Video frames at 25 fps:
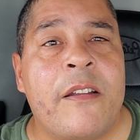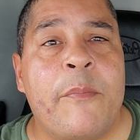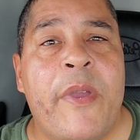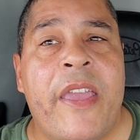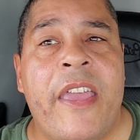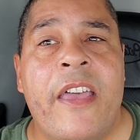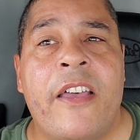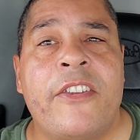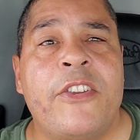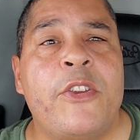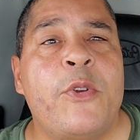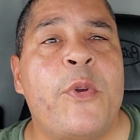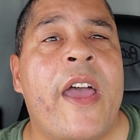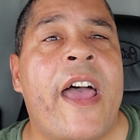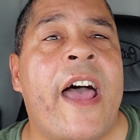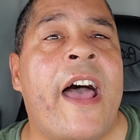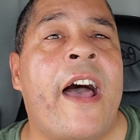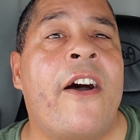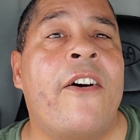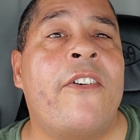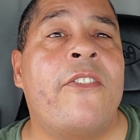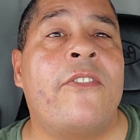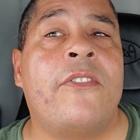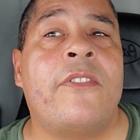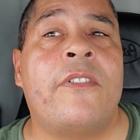to bail you
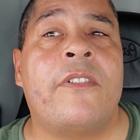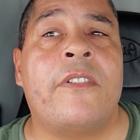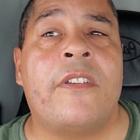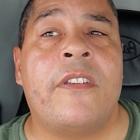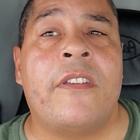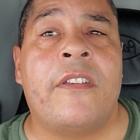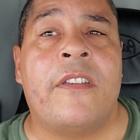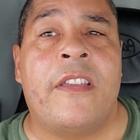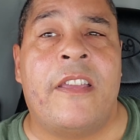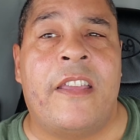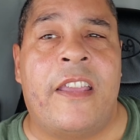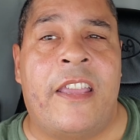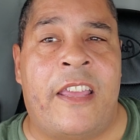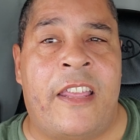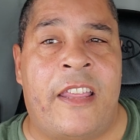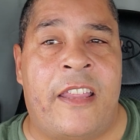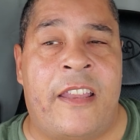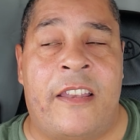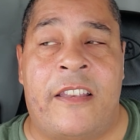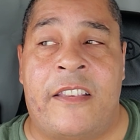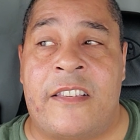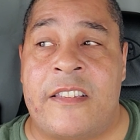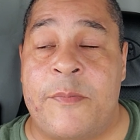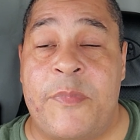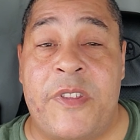out.
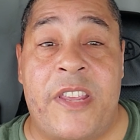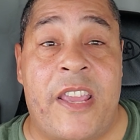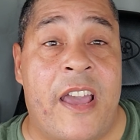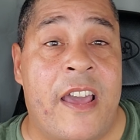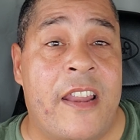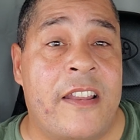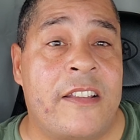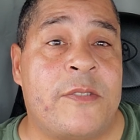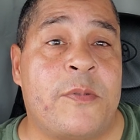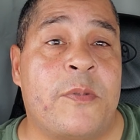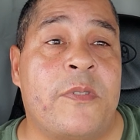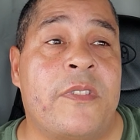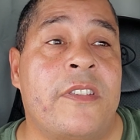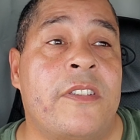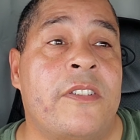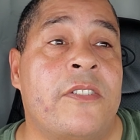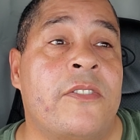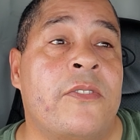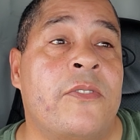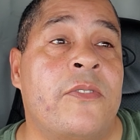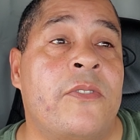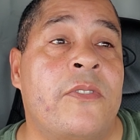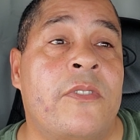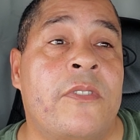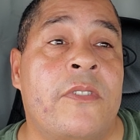And to be honest with
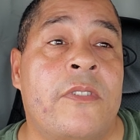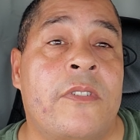you,